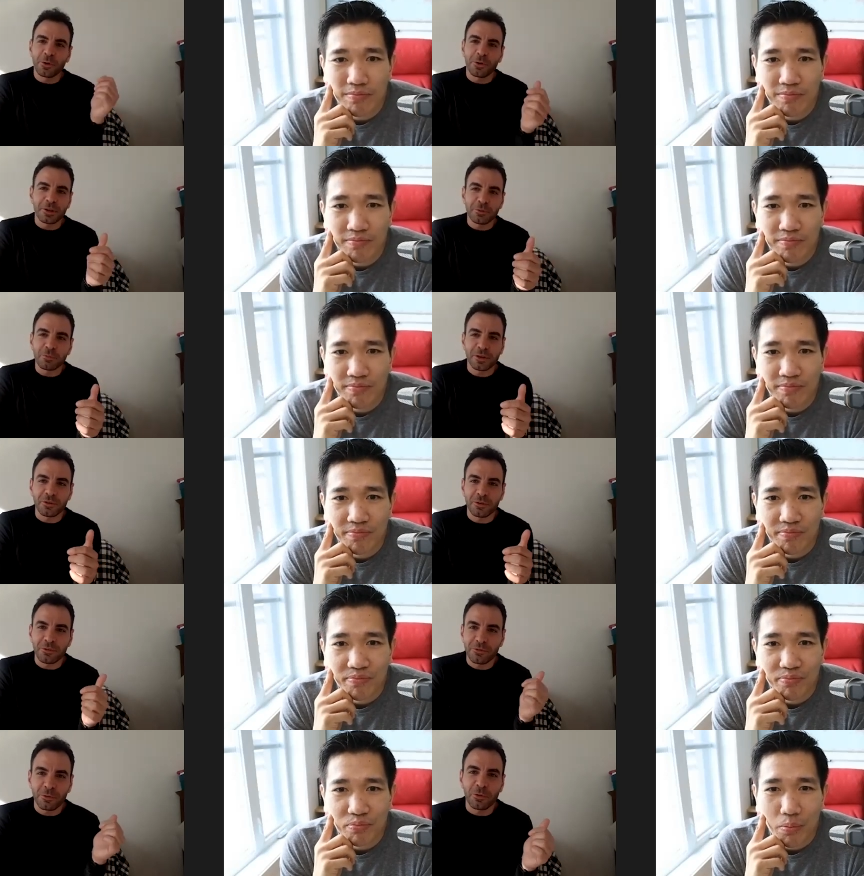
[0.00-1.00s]
Speaker 1: Olympian or a
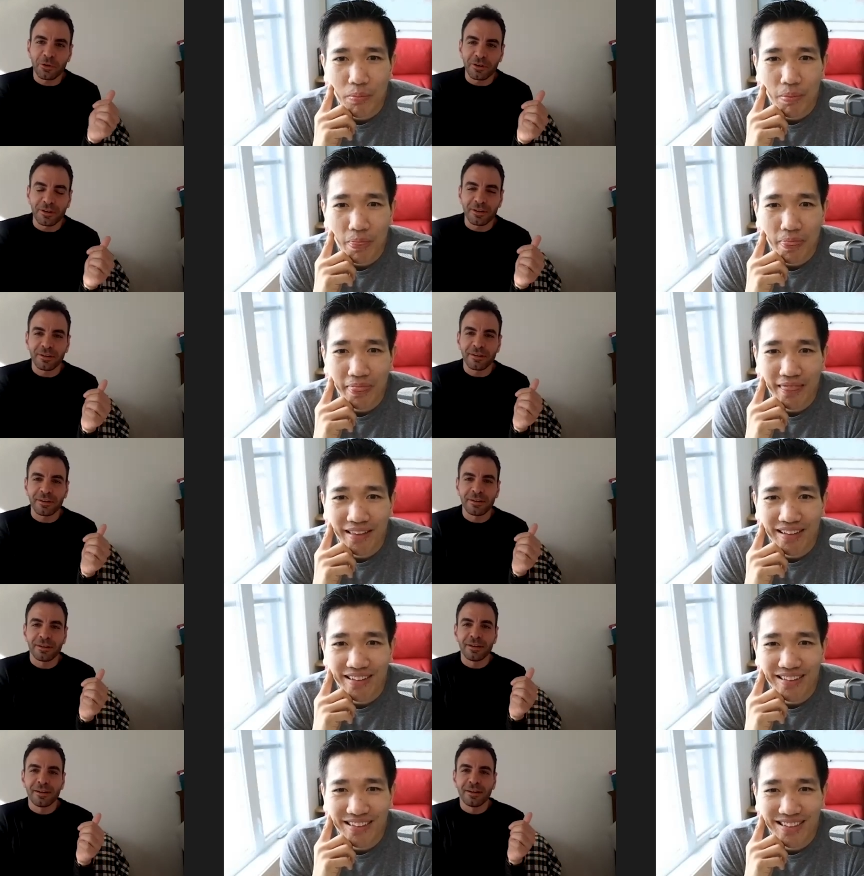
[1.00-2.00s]
former, uh,
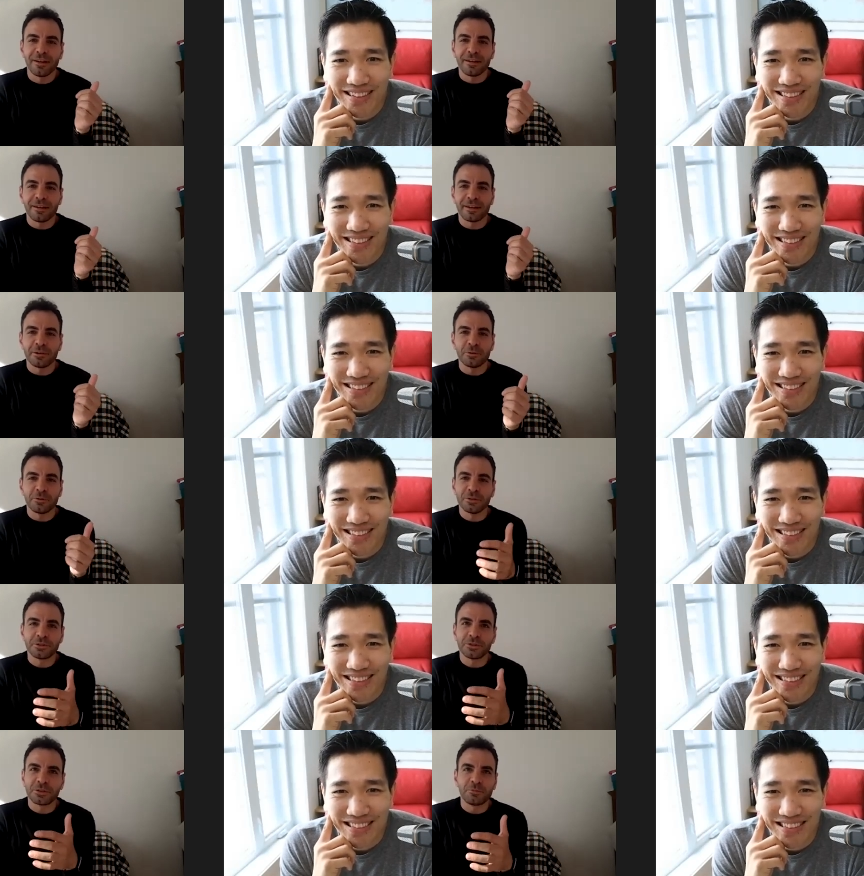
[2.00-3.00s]
like who used
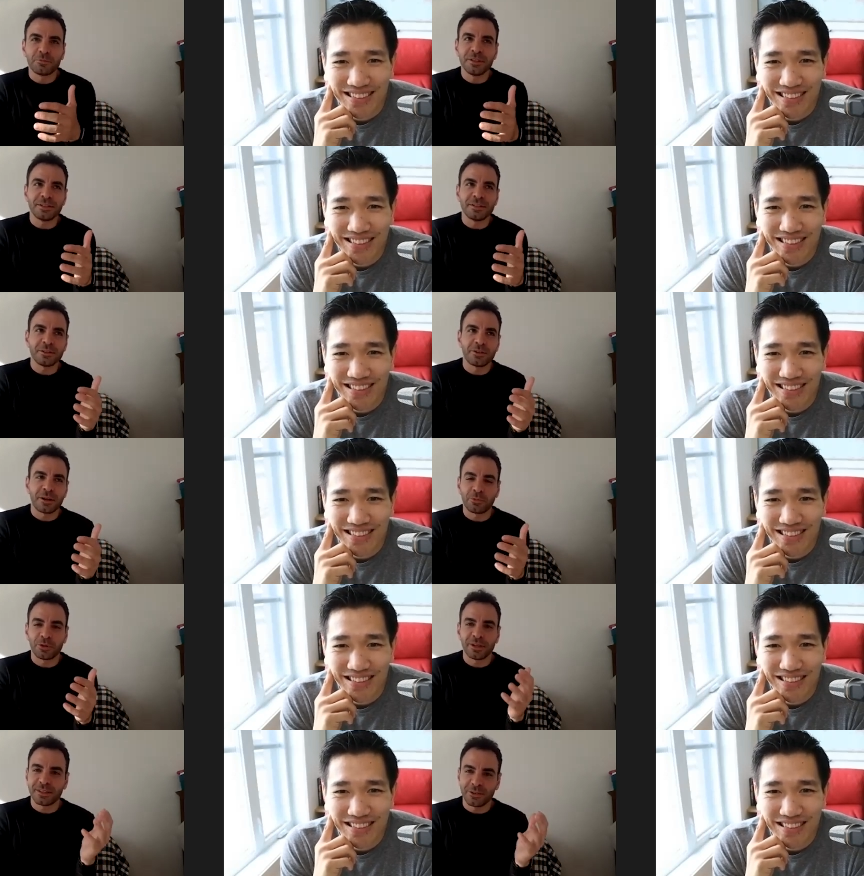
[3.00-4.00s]
to compete in Grand Prix
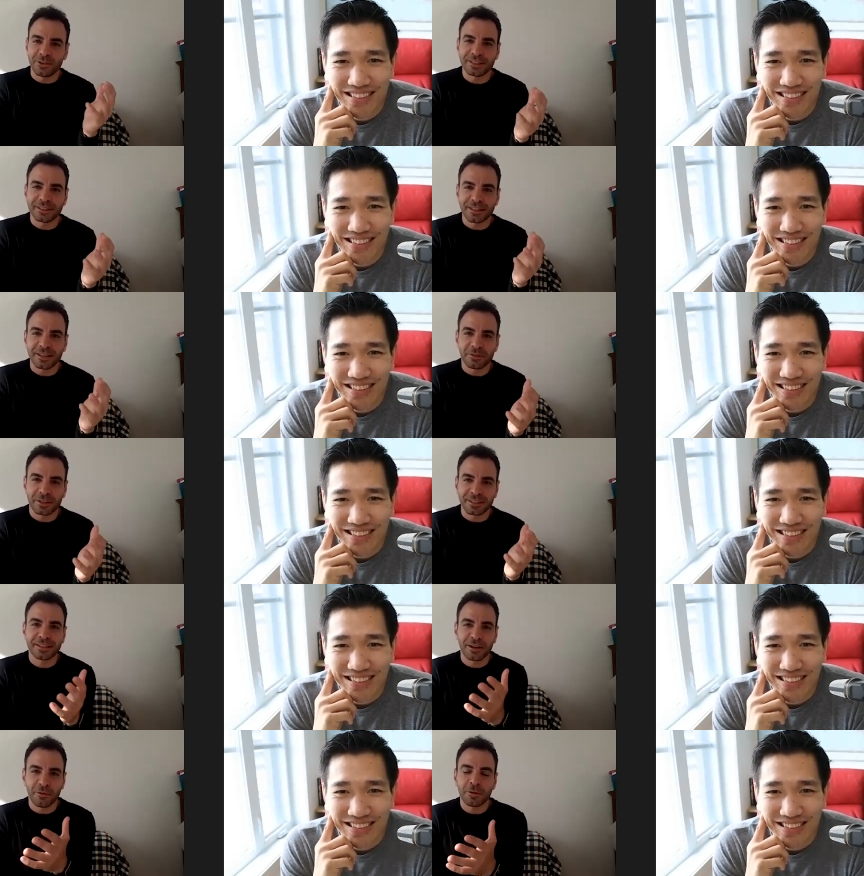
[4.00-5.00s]
and Grand Slam that can
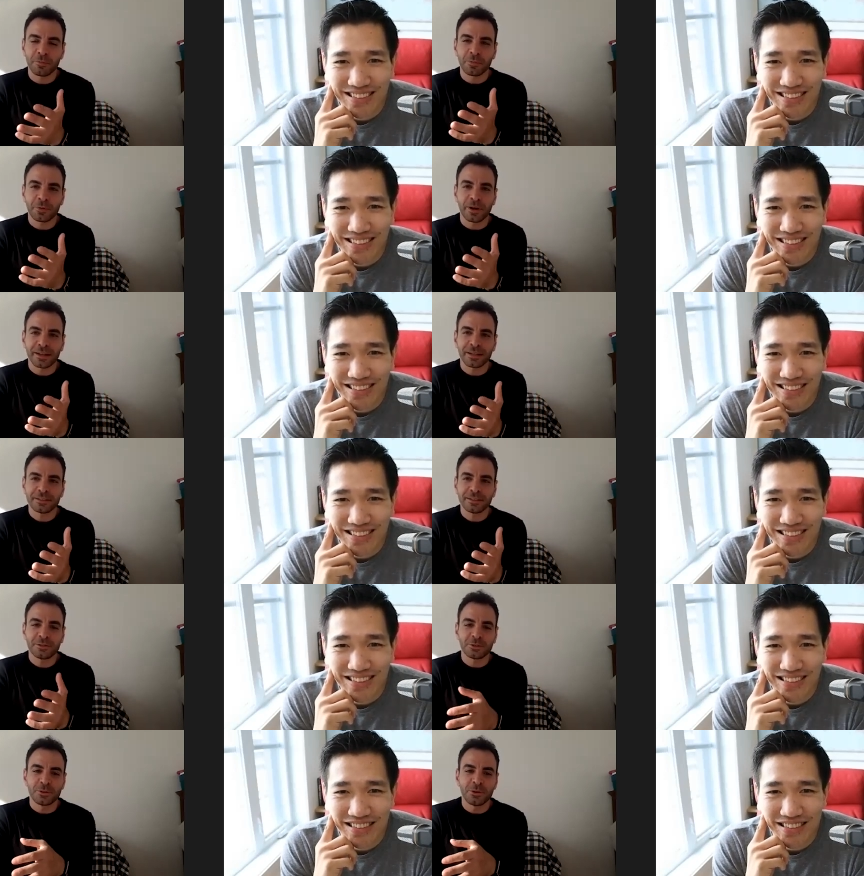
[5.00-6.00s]
come up against you.
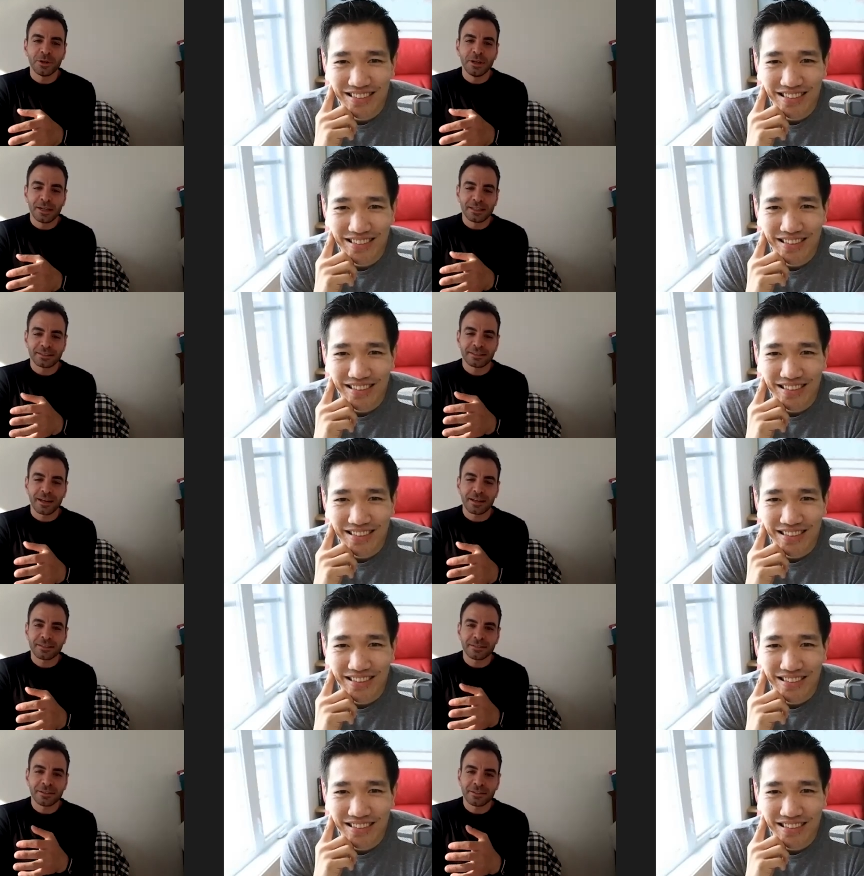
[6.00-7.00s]
So it's not,
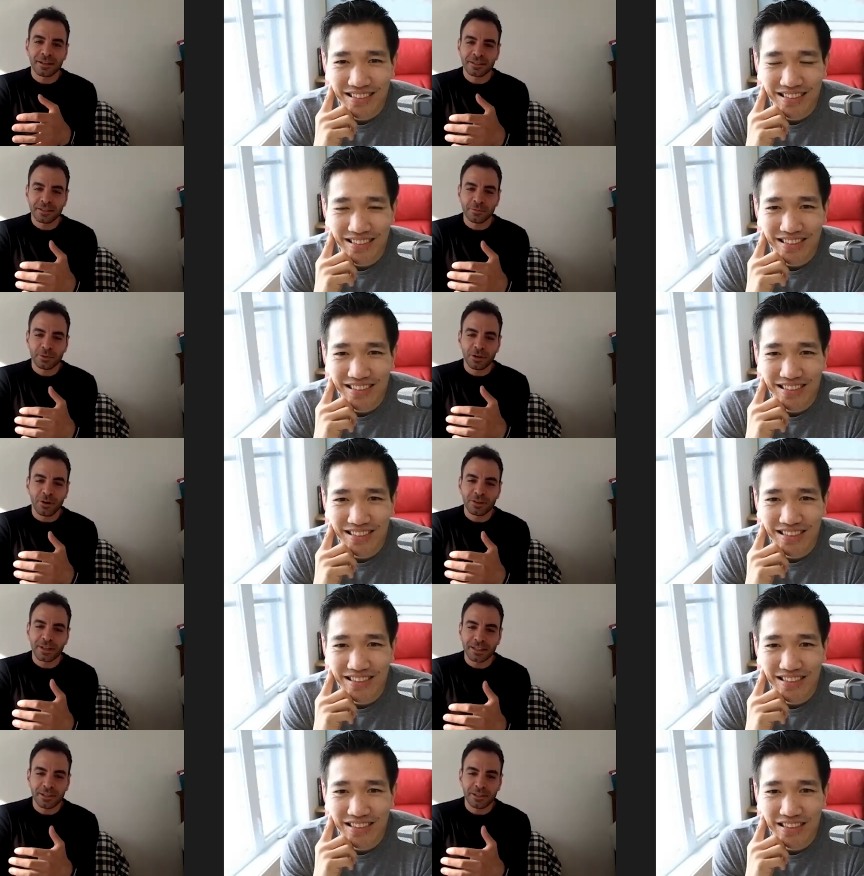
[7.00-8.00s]
they're not going to be all
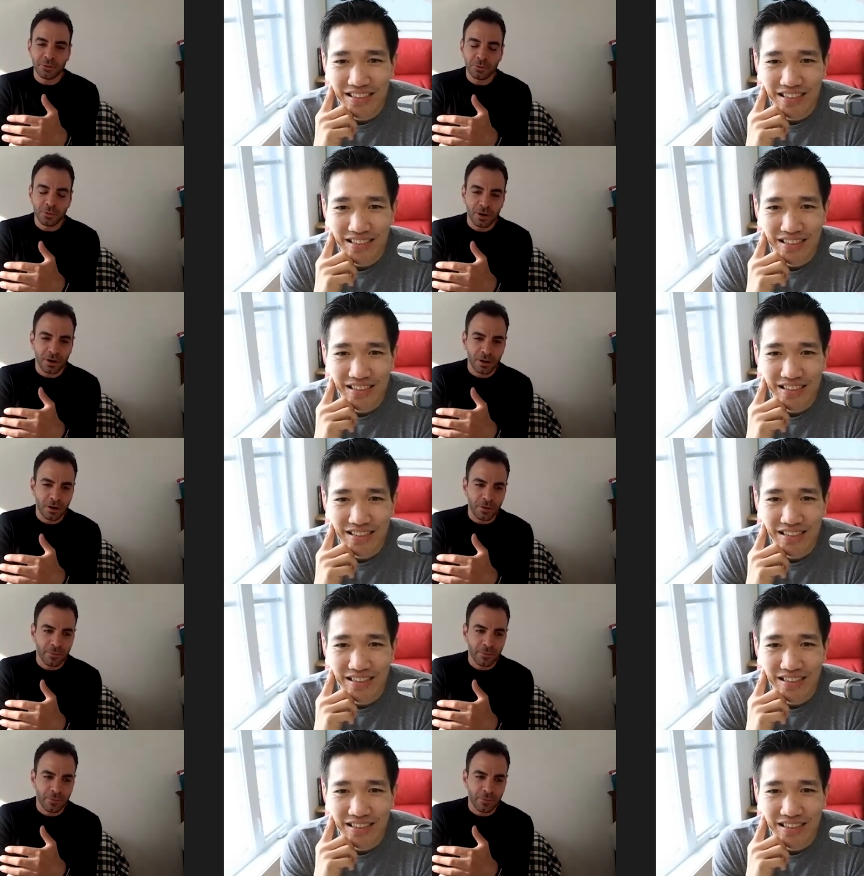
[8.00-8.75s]
like you, uh,